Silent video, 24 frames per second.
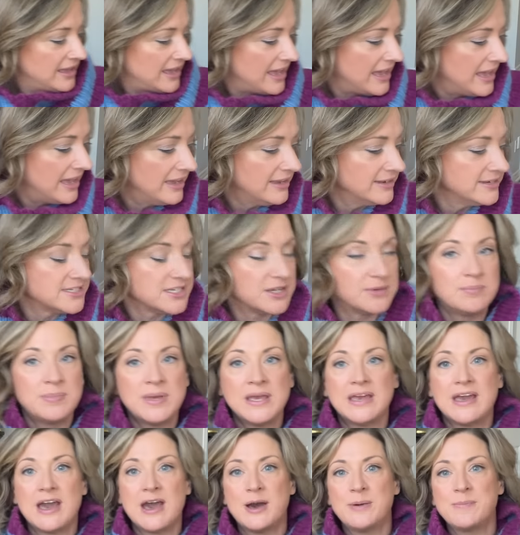and
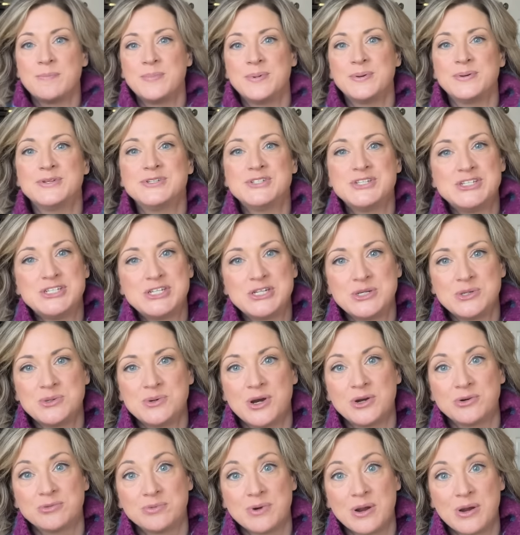pick up to do
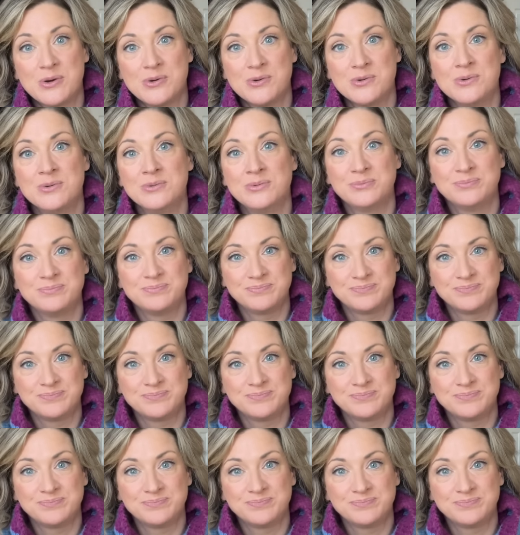a row